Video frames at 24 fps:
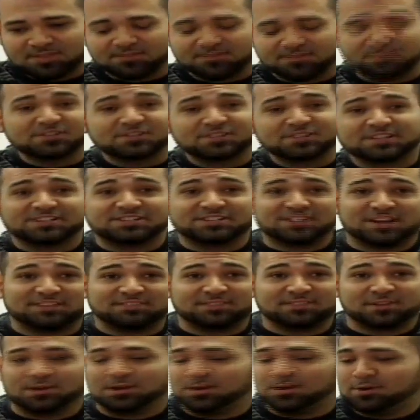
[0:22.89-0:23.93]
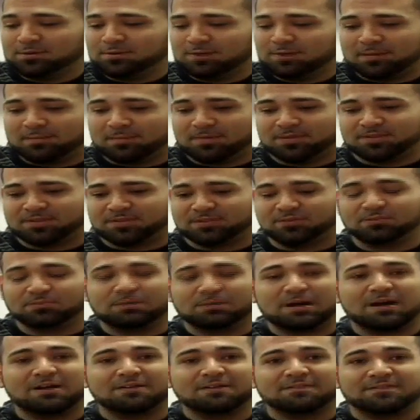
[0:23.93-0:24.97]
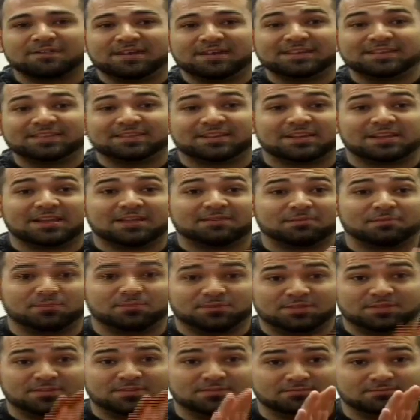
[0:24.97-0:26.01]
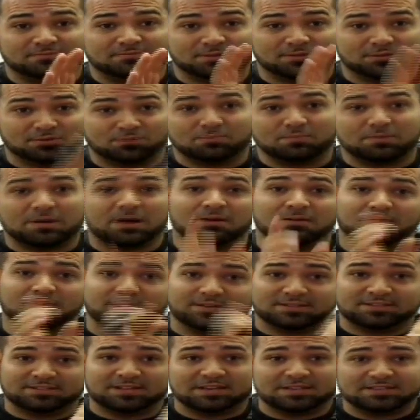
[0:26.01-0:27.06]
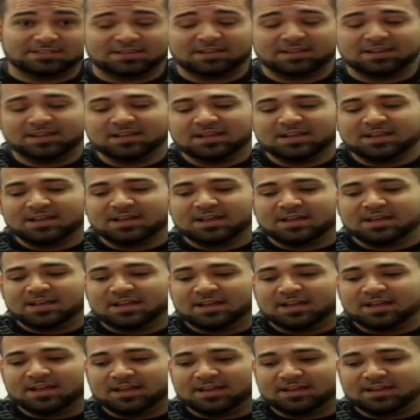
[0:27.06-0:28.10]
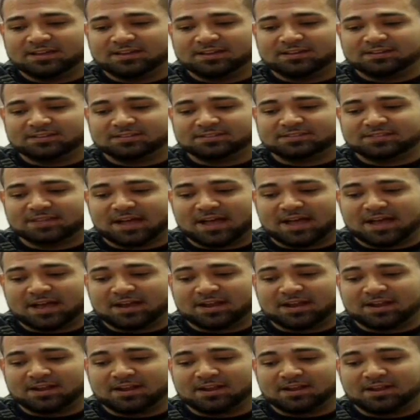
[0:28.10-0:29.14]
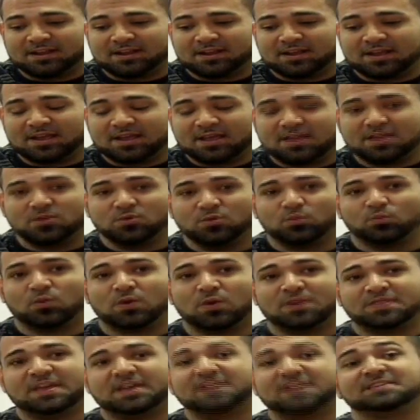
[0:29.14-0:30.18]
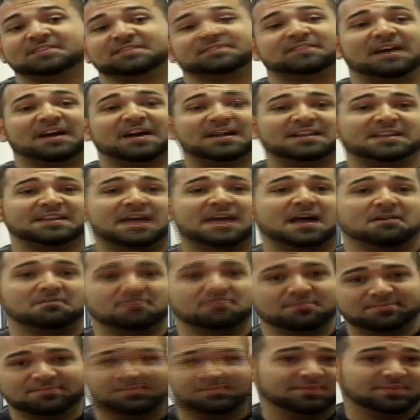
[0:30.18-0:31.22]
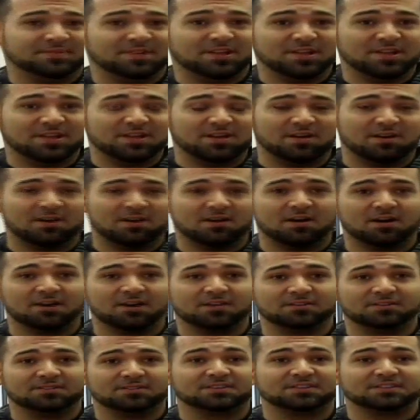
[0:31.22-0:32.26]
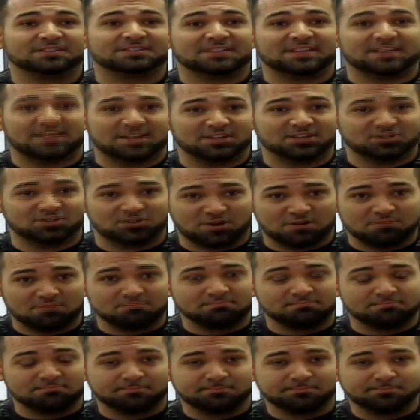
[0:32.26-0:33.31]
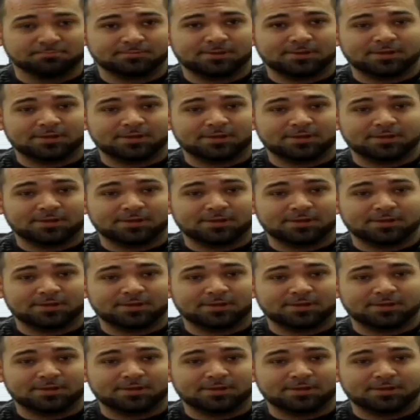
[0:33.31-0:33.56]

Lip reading: the first thing that you have to know about the tumbao, finding the clave within the tumbao in salsa, is that when they divide down onto the second drum